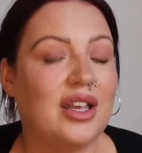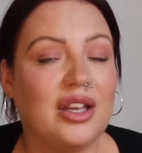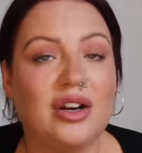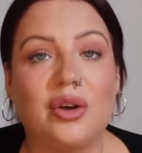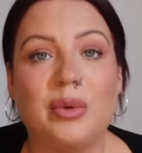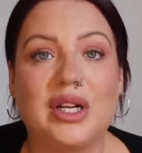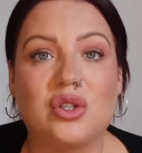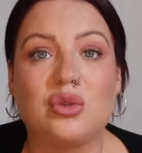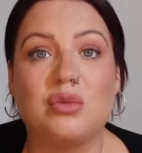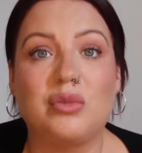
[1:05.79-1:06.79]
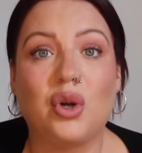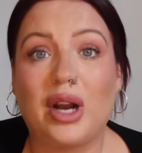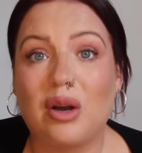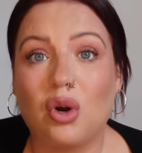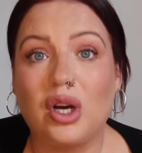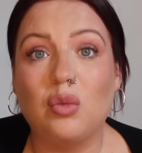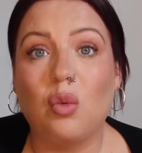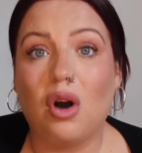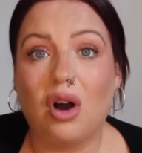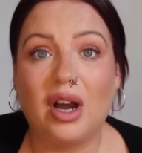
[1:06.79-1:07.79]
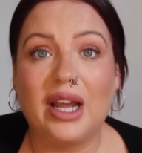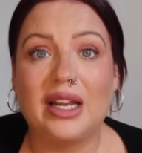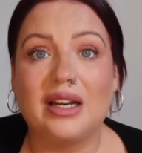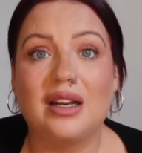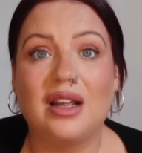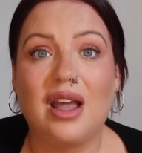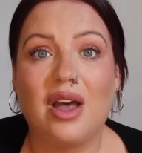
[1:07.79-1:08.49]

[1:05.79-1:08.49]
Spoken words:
you know, we had some non-alcoholic wine.